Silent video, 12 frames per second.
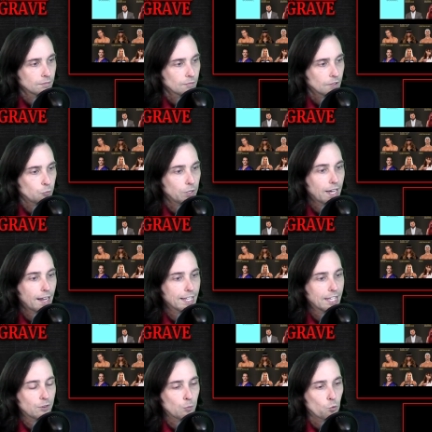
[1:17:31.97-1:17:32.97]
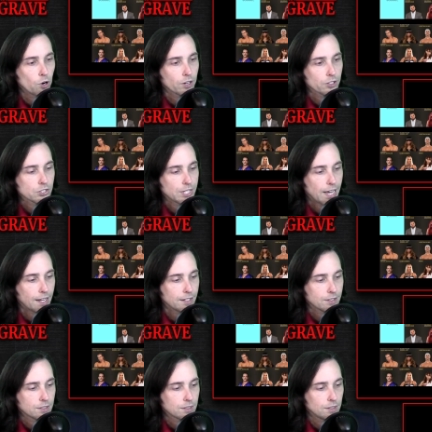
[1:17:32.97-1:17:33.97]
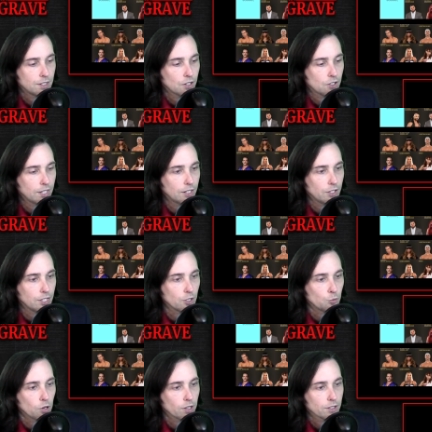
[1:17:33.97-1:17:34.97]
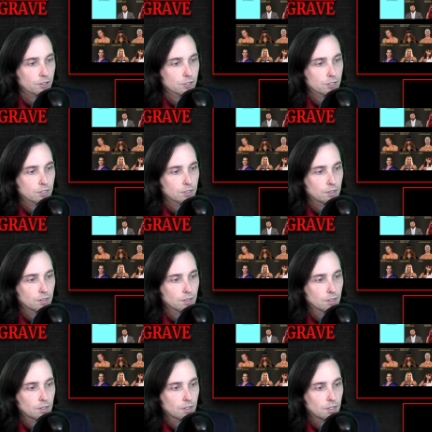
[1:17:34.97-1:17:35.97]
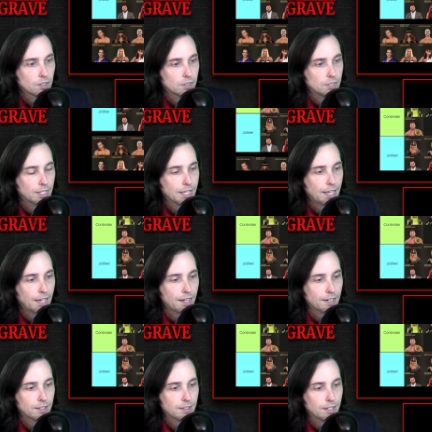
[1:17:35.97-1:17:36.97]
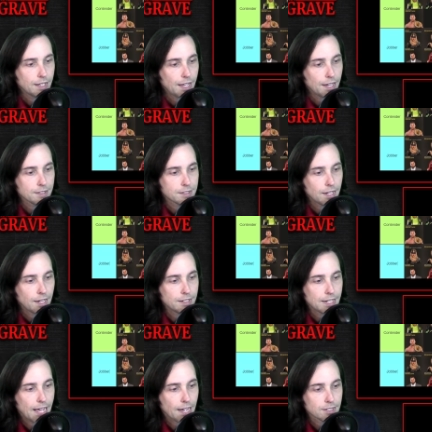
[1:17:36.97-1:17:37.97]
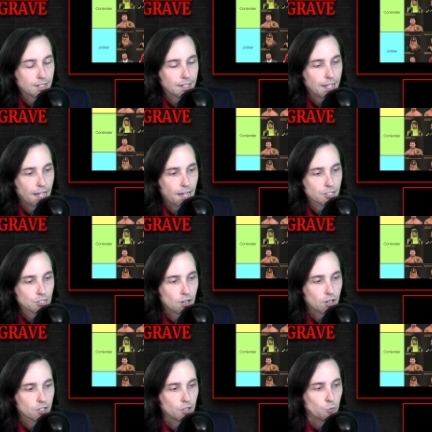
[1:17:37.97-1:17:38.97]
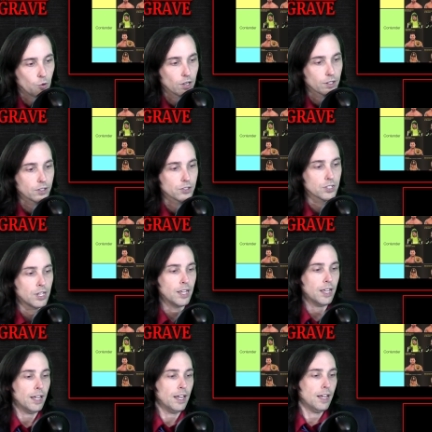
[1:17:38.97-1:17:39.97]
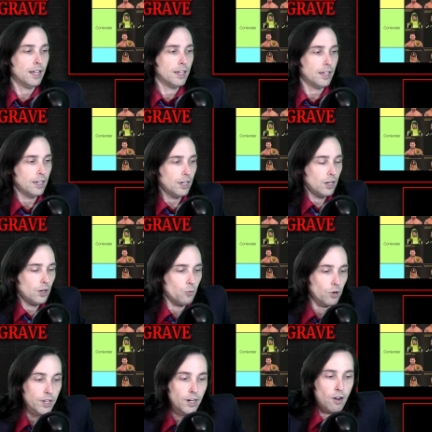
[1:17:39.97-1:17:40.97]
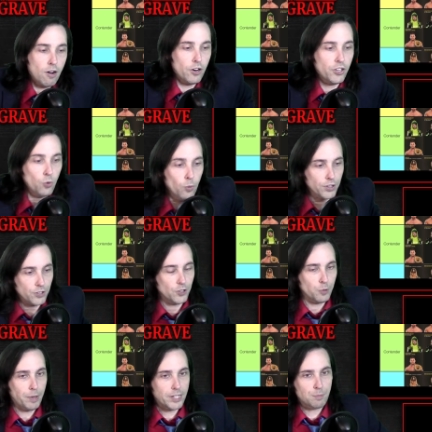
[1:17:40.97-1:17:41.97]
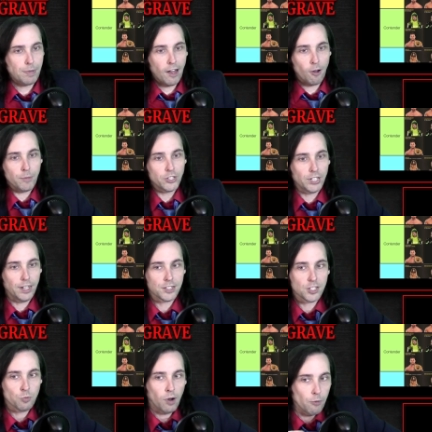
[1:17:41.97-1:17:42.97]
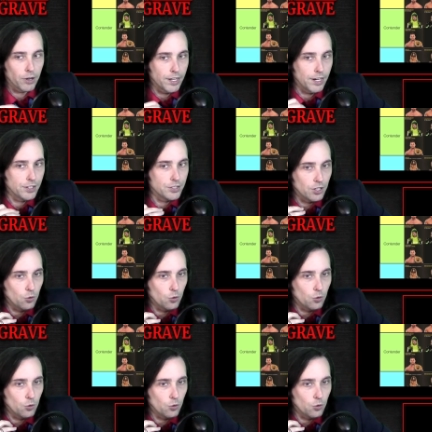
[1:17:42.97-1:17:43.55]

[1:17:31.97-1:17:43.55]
We got to give them worker status. They're clearly good workers. You can't say Dax and Cash aren't good workers. We're going to argue whether they're best bout machines is what we're going to do.